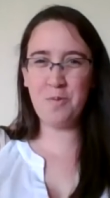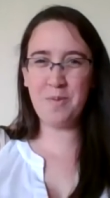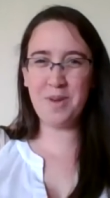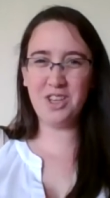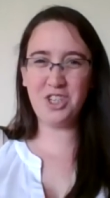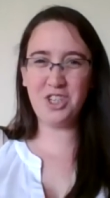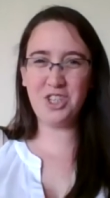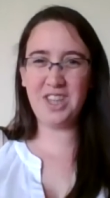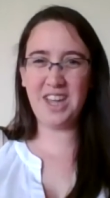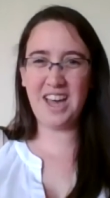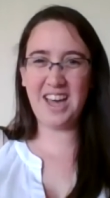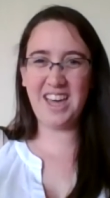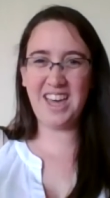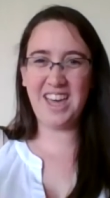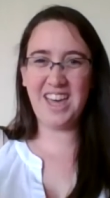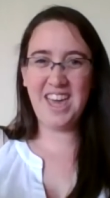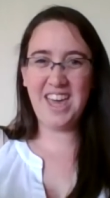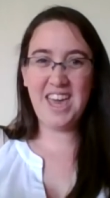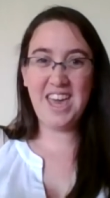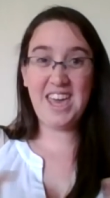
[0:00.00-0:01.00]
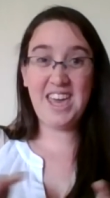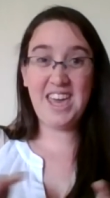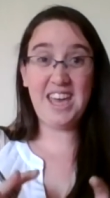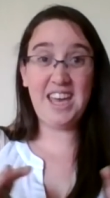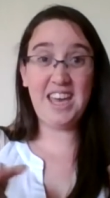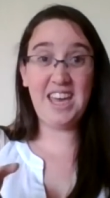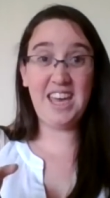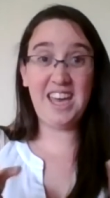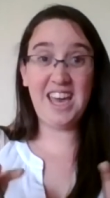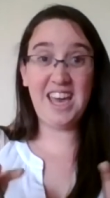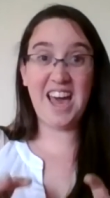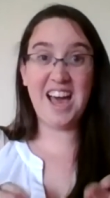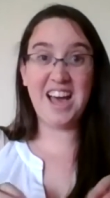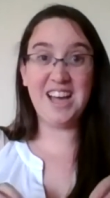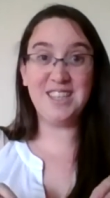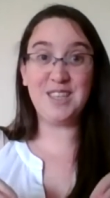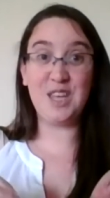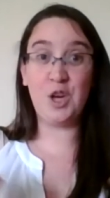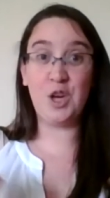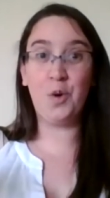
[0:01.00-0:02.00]
much that he
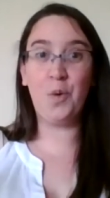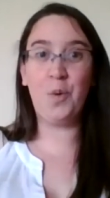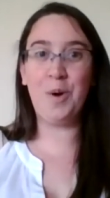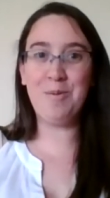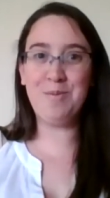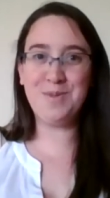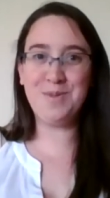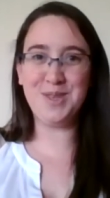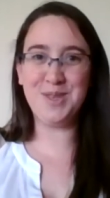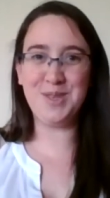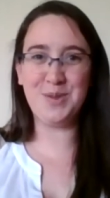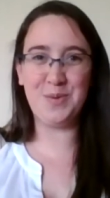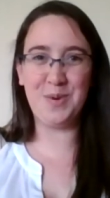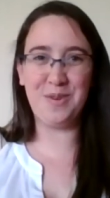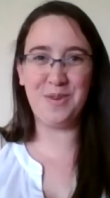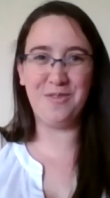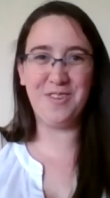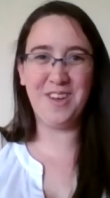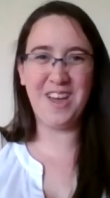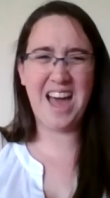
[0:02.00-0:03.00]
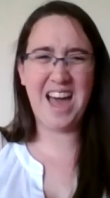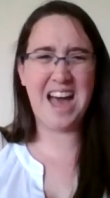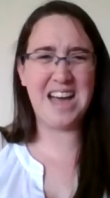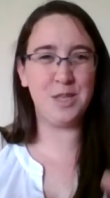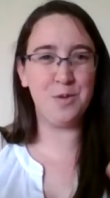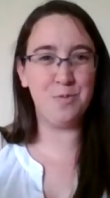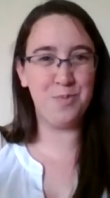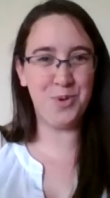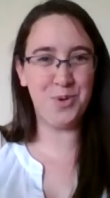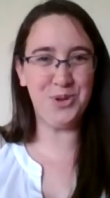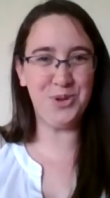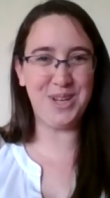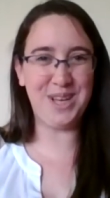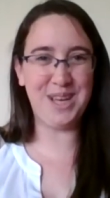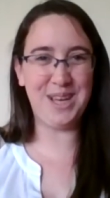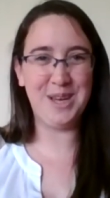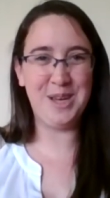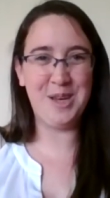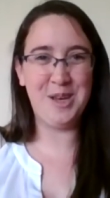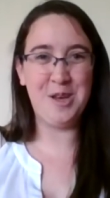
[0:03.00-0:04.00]
has equipped us with as a
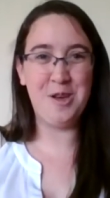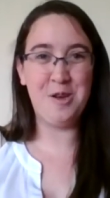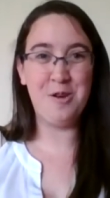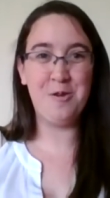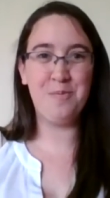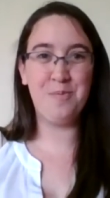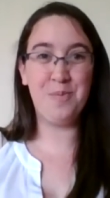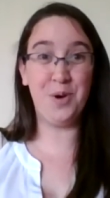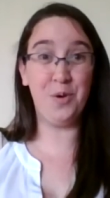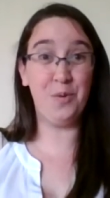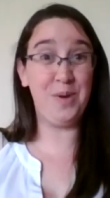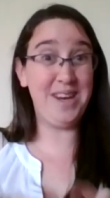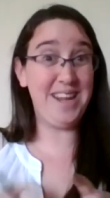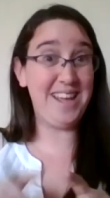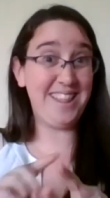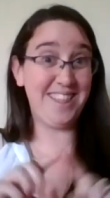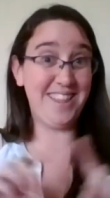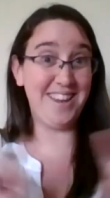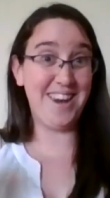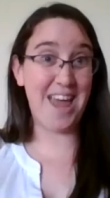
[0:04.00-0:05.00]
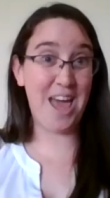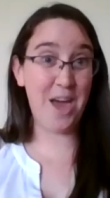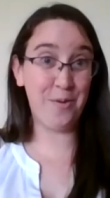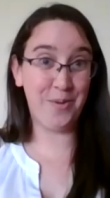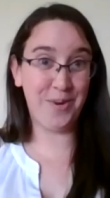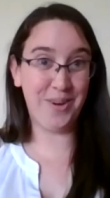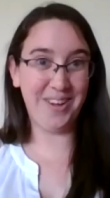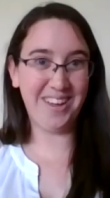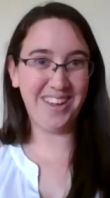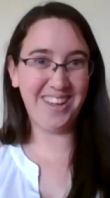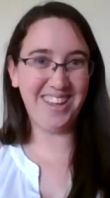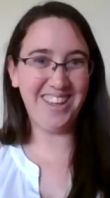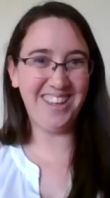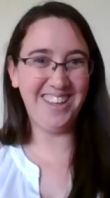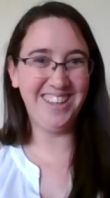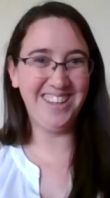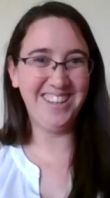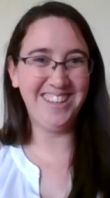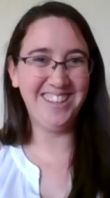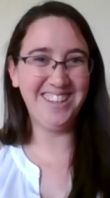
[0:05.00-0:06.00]
body, but we need the network
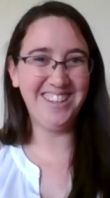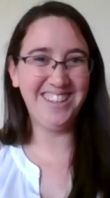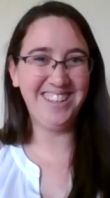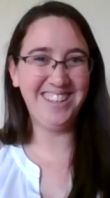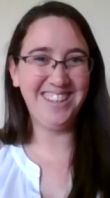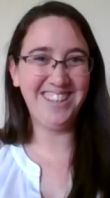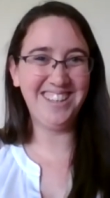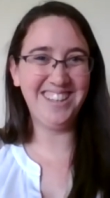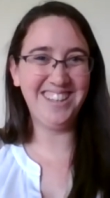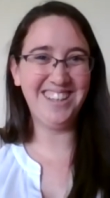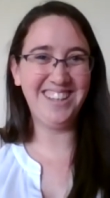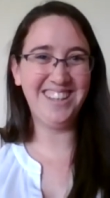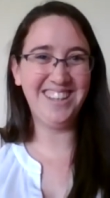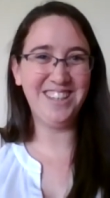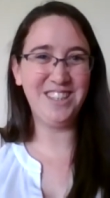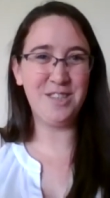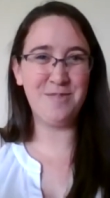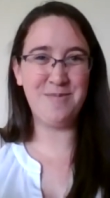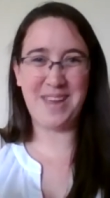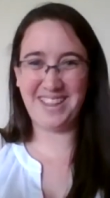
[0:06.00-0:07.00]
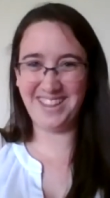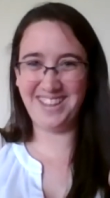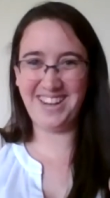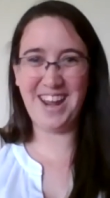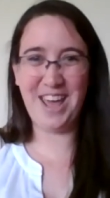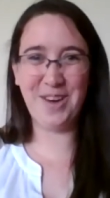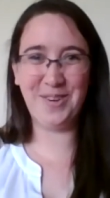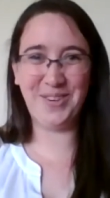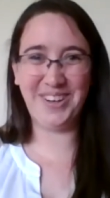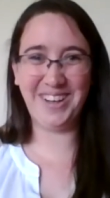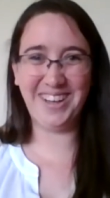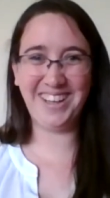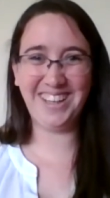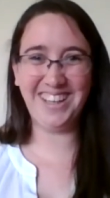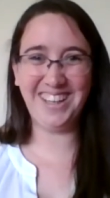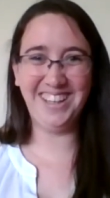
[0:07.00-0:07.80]
to make the network.